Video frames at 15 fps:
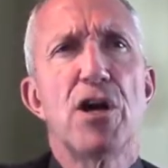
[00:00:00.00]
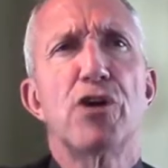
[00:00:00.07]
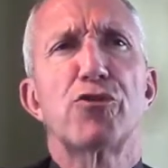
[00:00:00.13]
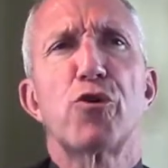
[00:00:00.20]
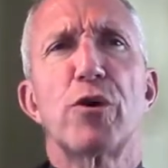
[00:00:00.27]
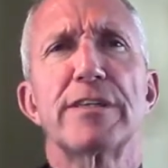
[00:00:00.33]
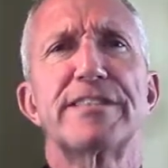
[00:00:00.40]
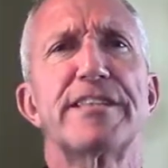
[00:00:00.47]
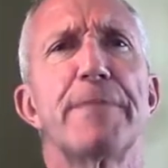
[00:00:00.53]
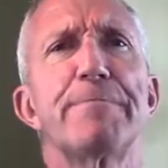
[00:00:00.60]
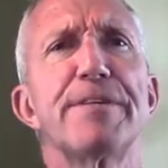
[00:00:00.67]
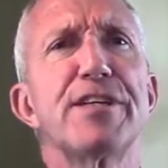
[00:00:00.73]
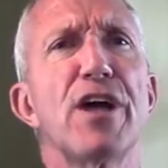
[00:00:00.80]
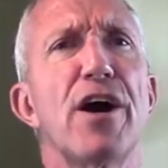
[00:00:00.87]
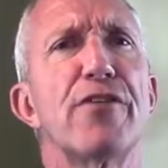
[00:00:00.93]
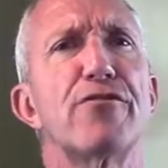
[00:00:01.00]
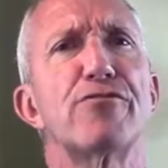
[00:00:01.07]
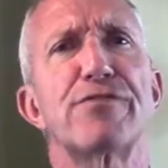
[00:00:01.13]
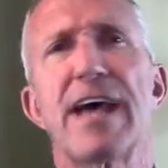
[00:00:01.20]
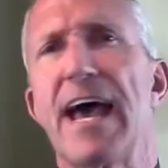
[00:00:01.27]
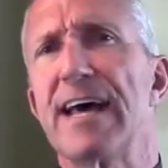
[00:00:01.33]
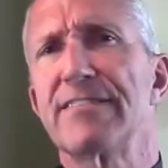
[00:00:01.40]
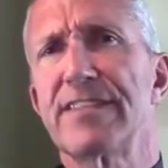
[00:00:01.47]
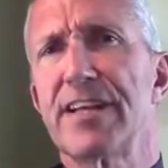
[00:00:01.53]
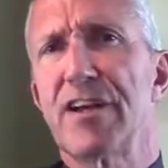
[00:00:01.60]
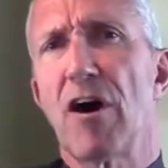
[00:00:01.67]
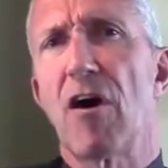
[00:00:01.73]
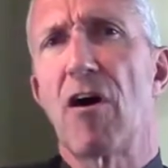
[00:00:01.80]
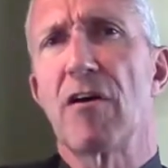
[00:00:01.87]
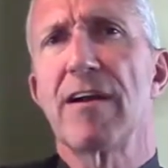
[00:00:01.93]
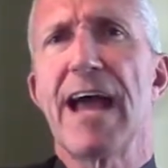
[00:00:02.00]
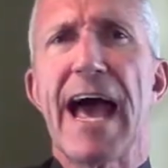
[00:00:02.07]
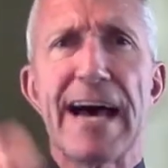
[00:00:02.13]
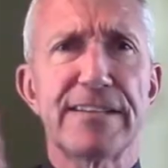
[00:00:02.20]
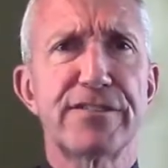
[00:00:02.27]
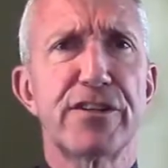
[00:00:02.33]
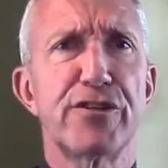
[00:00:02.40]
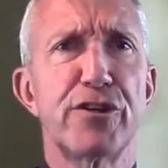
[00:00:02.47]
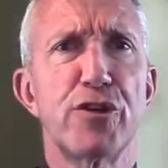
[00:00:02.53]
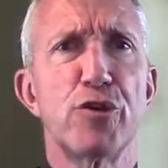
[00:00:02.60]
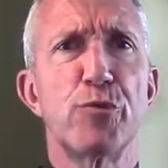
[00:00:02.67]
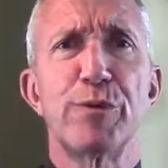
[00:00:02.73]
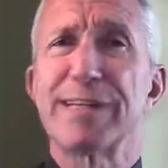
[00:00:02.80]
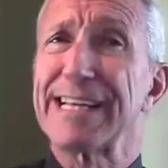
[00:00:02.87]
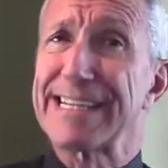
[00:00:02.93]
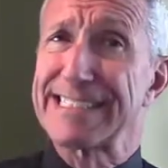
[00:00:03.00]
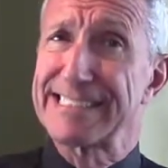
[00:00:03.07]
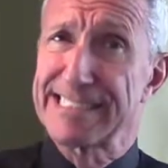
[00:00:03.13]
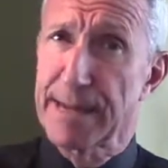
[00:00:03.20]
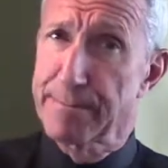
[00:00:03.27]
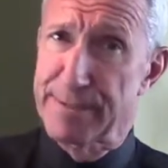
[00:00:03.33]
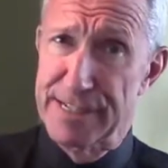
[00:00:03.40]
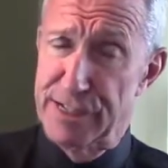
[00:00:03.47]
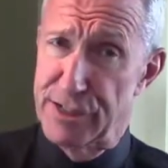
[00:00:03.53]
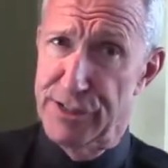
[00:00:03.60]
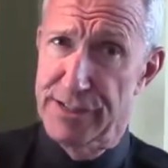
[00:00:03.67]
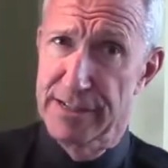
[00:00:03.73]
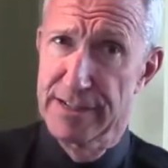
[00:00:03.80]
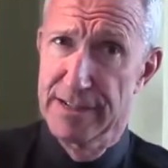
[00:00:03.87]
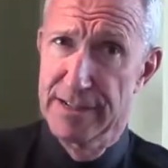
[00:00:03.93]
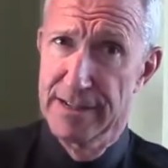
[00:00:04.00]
So accepting others as they are has to do with acceptance.